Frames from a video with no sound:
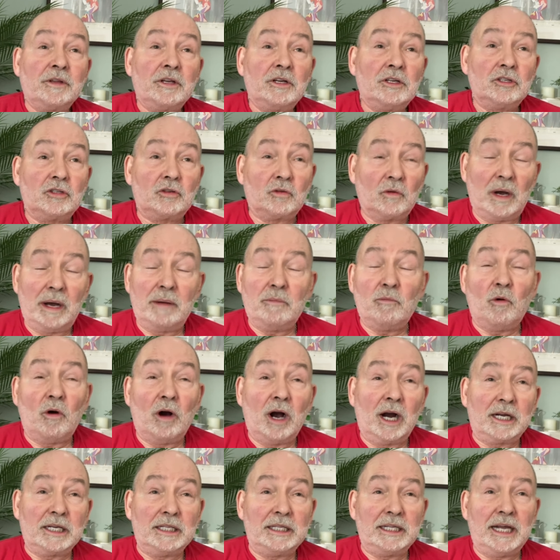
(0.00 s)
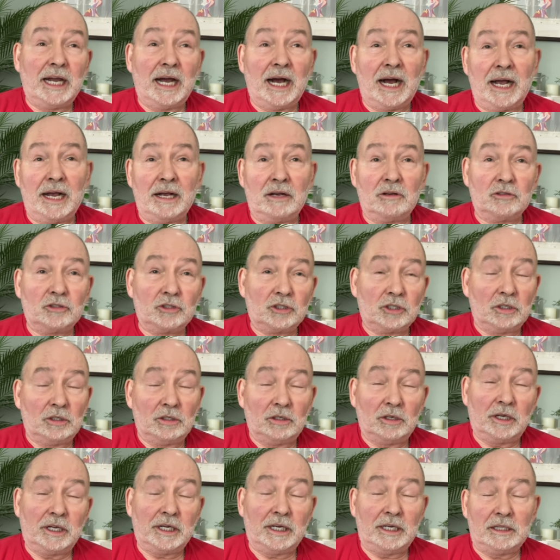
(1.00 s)
So I'm walking the aisles
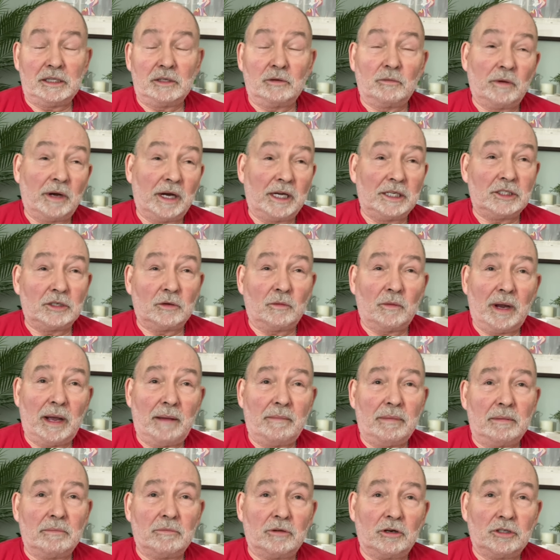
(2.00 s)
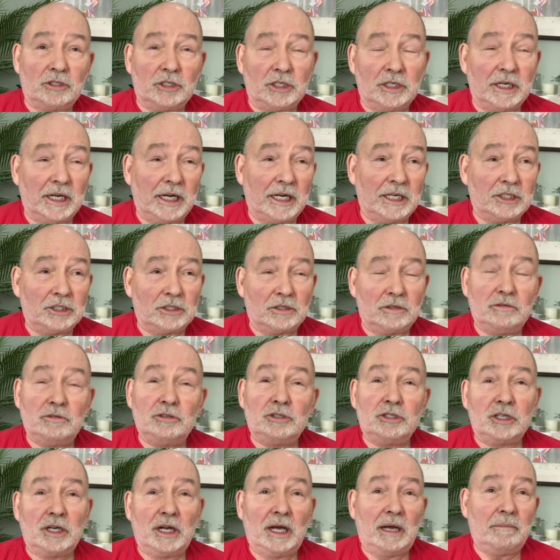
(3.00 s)
looking at the Roger Rabbit merchandise, and who
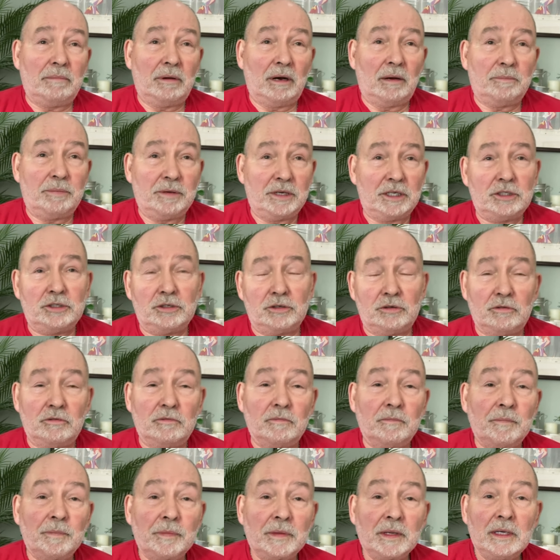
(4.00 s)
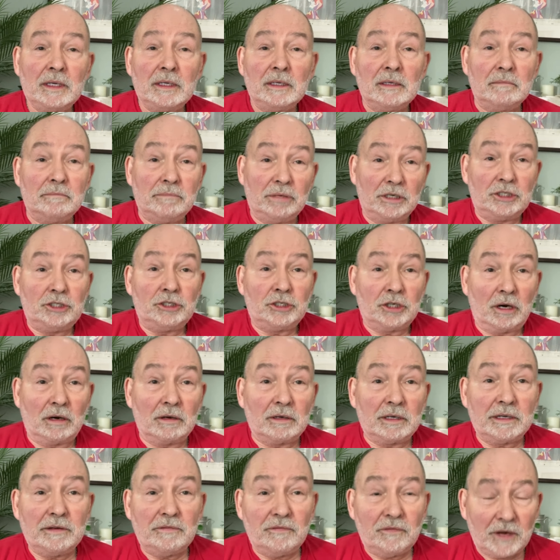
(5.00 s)
should I bump into but
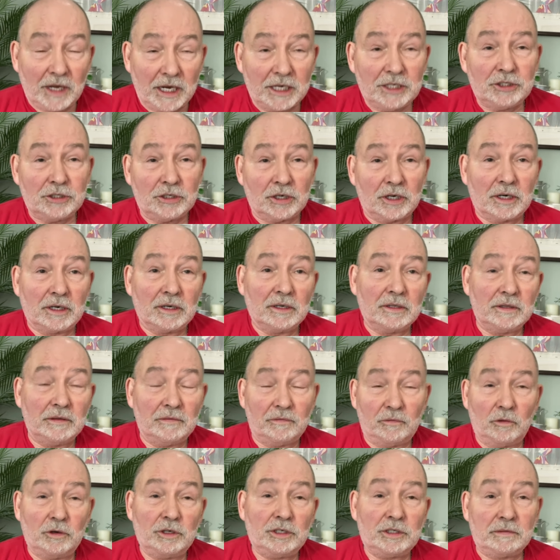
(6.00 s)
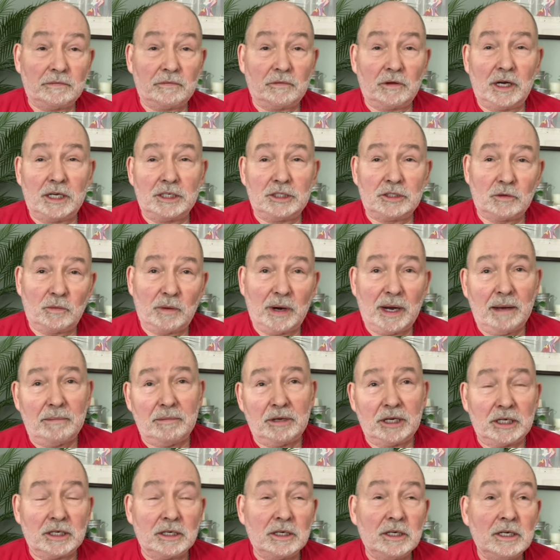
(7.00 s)
Charlie Fleischer, the voice of Roger
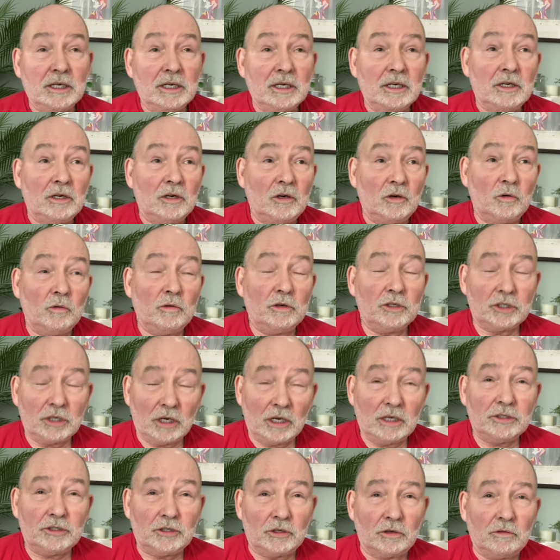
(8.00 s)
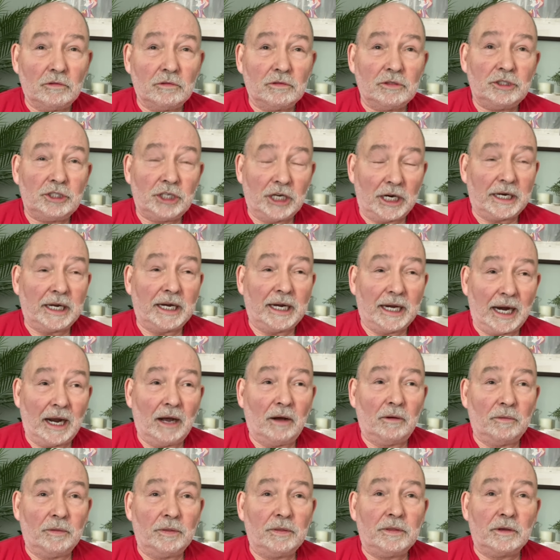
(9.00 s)
Rabbit, who was also checking
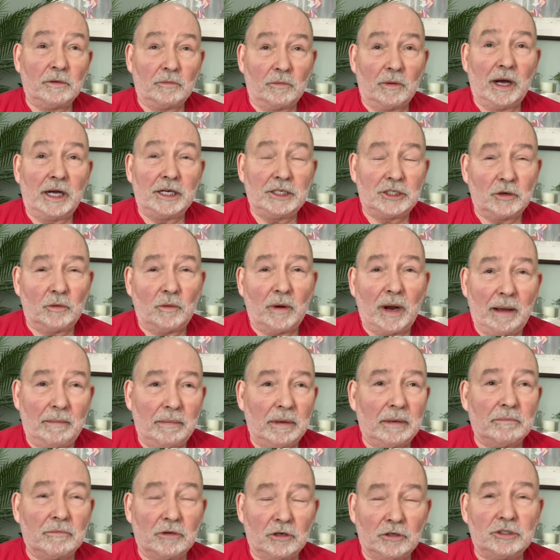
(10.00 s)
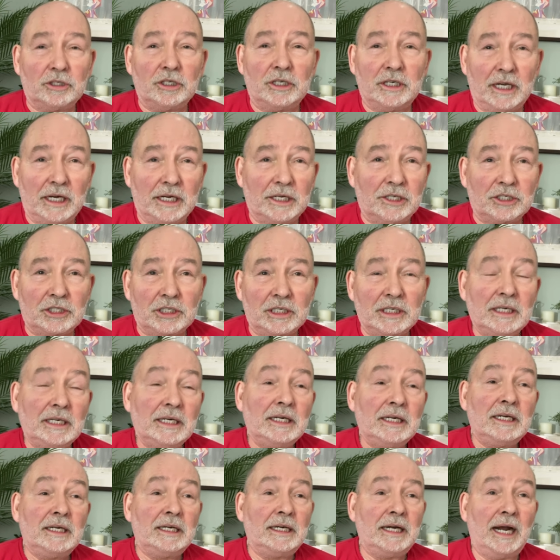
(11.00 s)
out the Roger Rabbit merchandise.
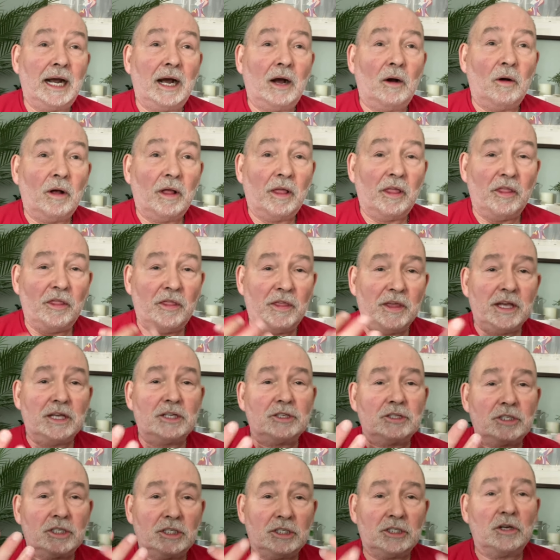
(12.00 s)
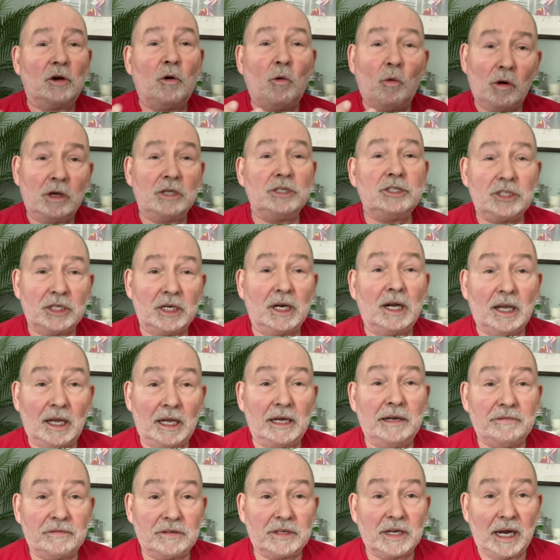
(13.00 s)
Now, this is a
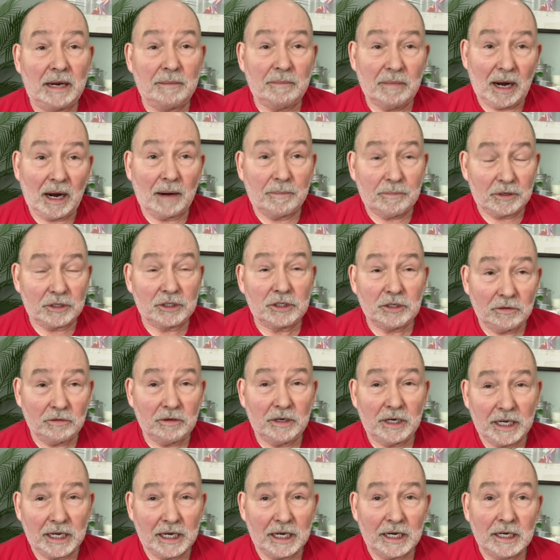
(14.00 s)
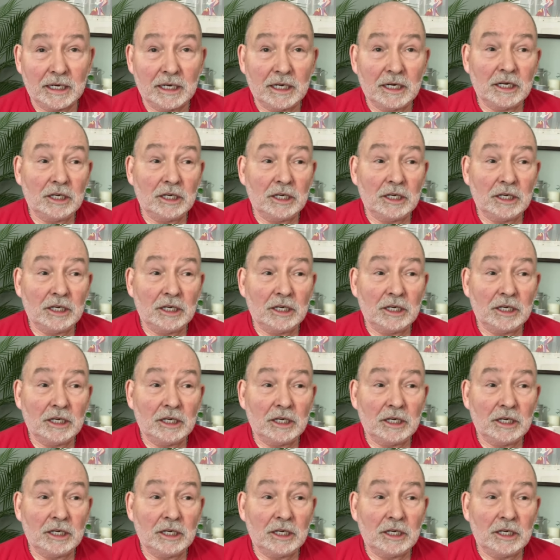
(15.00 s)
once-in-a-lifetime opportunity.